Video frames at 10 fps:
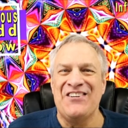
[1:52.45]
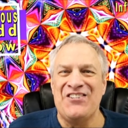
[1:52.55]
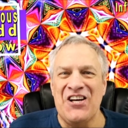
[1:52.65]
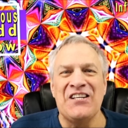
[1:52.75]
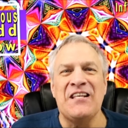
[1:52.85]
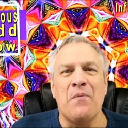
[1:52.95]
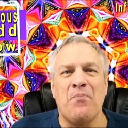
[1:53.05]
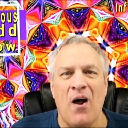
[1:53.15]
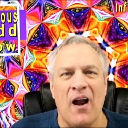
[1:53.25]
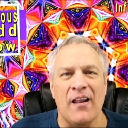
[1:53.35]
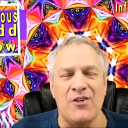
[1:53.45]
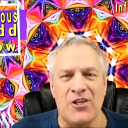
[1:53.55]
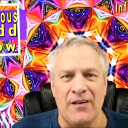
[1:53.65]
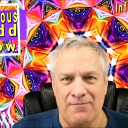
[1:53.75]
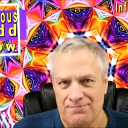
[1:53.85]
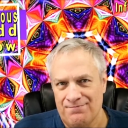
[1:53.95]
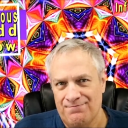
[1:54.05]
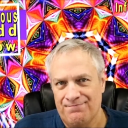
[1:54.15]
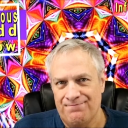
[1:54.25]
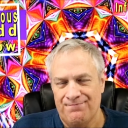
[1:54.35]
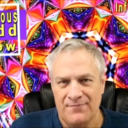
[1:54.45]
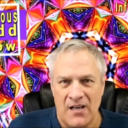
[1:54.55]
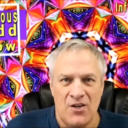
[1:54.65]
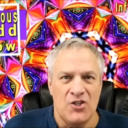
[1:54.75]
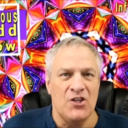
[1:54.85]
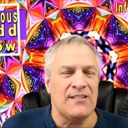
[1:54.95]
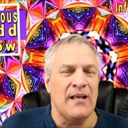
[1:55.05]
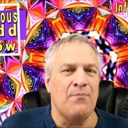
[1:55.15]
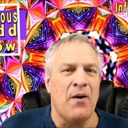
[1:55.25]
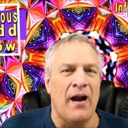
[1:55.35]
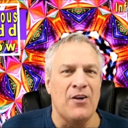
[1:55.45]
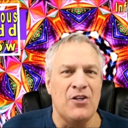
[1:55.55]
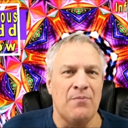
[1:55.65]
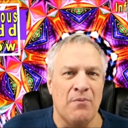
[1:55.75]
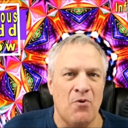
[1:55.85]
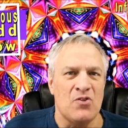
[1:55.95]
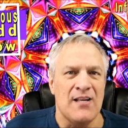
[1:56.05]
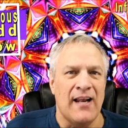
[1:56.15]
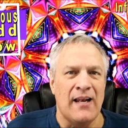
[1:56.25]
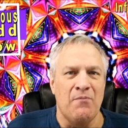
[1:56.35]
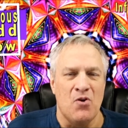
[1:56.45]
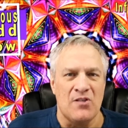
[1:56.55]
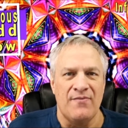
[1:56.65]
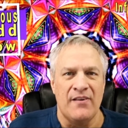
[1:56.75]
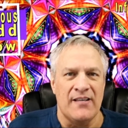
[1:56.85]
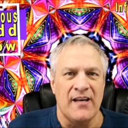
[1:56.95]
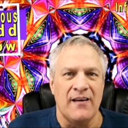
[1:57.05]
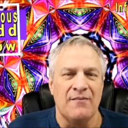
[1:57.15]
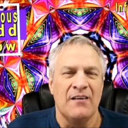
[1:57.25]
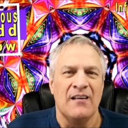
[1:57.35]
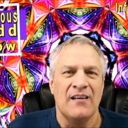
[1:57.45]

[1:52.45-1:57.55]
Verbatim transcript: You should have said Prodigy. Should have said Prodigy, but most likely most of you didn't.